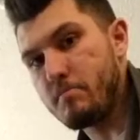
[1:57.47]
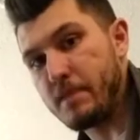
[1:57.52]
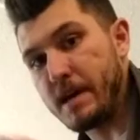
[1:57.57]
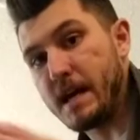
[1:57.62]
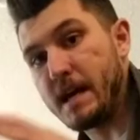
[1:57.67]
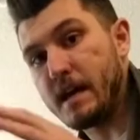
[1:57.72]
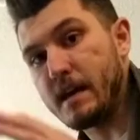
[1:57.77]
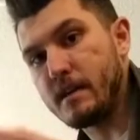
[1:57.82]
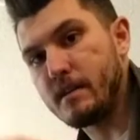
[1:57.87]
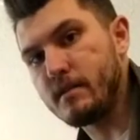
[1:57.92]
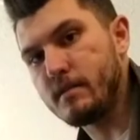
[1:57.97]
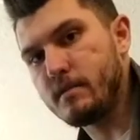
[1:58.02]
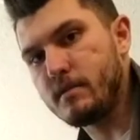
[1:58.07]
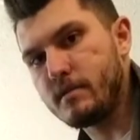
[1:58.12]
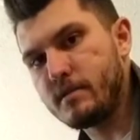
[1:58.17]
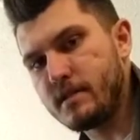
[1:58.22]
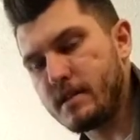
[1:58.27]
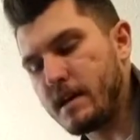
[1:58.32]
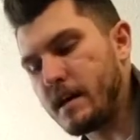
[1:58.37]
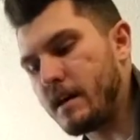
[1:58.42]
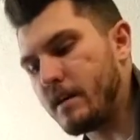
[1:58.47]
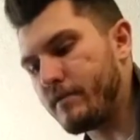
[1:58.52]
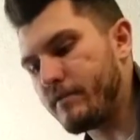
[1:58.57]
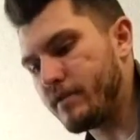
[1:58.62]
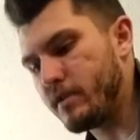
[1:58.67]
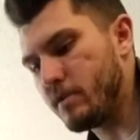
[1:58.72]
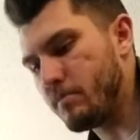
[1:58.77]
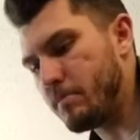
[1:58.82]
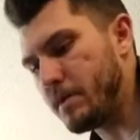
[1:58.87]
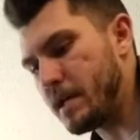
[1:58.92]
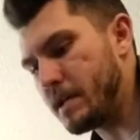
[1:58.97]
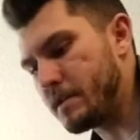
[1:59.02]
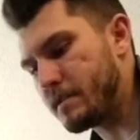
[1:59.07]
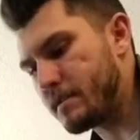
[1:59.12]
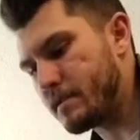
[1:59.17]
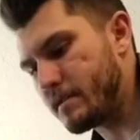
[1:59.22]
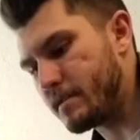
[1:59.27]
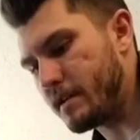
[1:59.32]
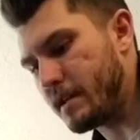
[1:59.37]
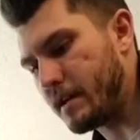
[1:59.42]
pad sound for your
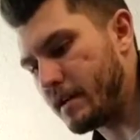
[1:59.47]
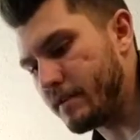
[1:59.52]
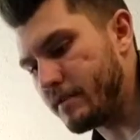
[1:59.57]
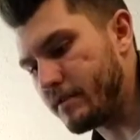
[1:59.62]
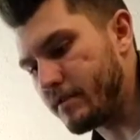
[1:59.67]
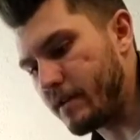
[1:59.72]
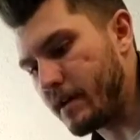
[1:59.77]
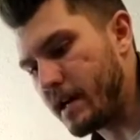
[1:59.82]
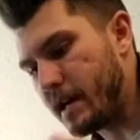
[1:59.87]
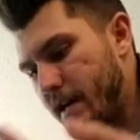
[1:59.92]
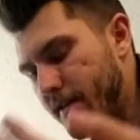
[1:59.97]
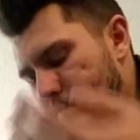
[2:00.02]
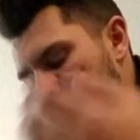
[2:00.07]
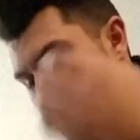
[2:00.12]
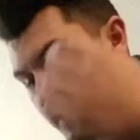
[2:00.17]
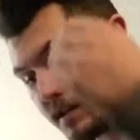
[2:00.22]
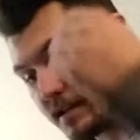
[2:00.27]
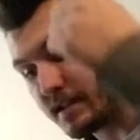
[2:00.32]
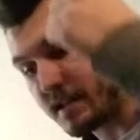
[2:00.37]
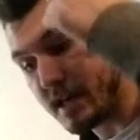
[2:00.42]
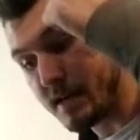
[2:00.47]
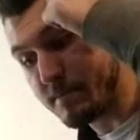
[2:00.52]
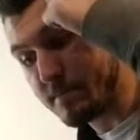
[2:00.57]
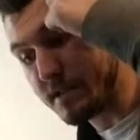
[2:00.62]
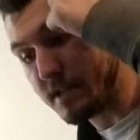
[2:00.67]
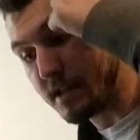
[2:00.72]
bass sound. So I have it on a tape